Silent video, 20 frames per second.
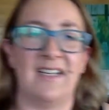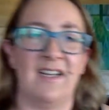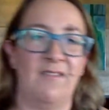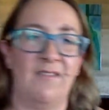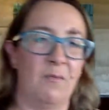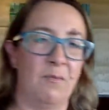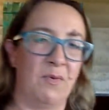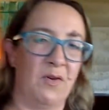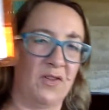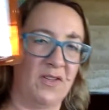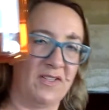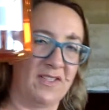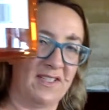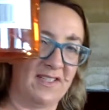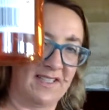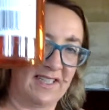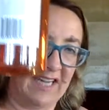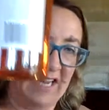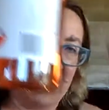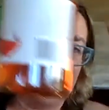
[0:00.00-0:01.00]
even bother to
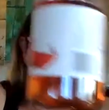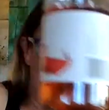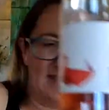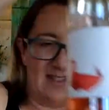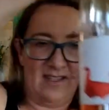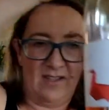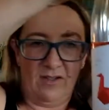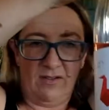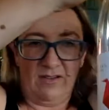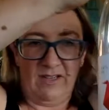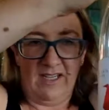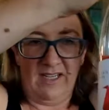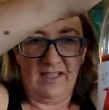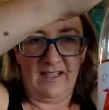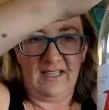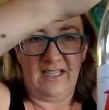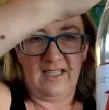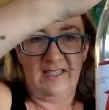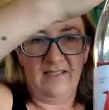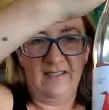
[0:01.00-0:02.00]
decant it or
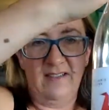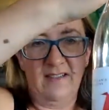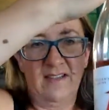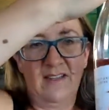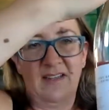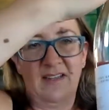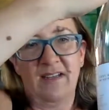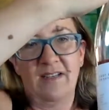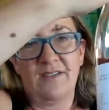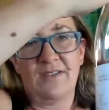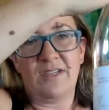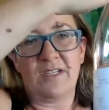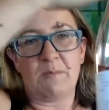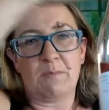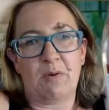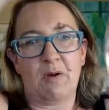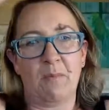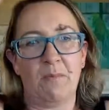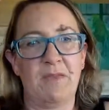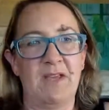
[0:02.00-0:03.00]
anything, just
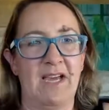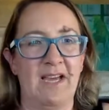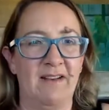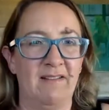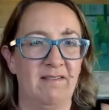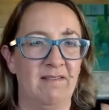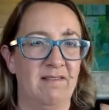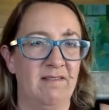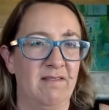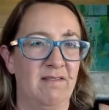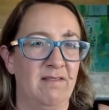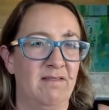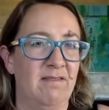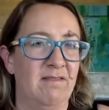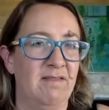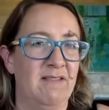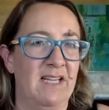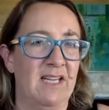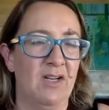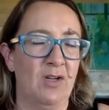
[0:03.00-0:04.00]
pop that
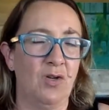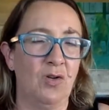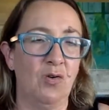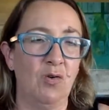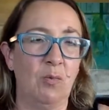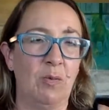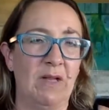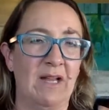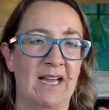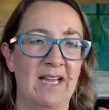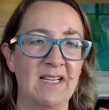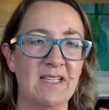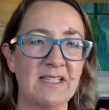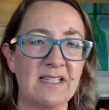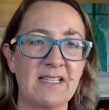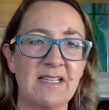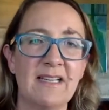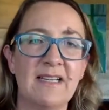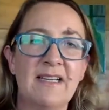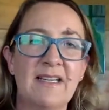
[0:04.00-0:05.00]
in a cool
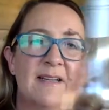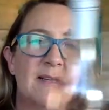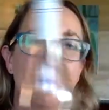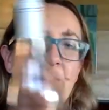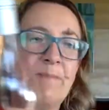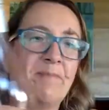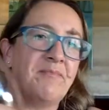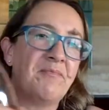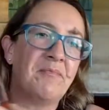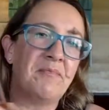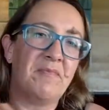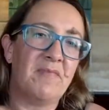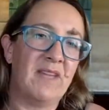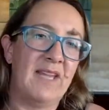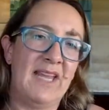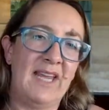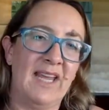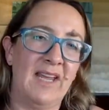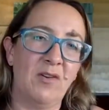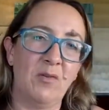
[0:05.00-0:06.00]
place,
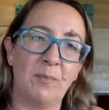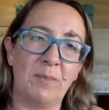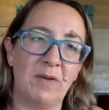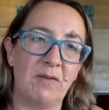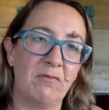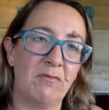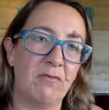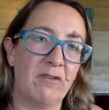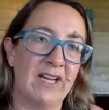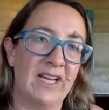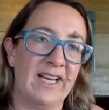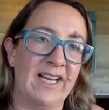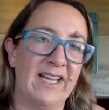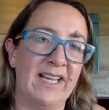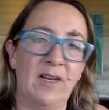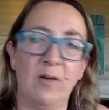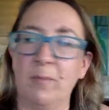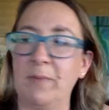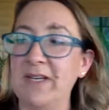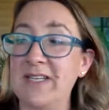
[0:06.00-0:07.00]
it'll
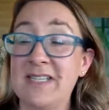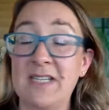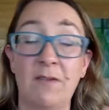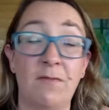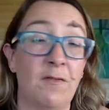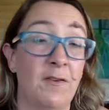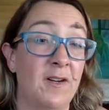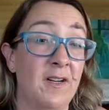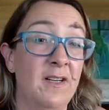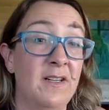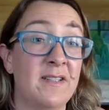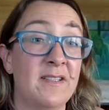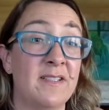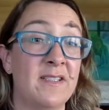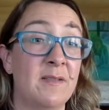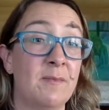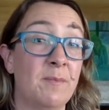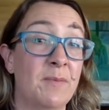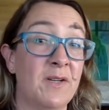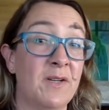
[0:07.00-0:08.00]
be different, but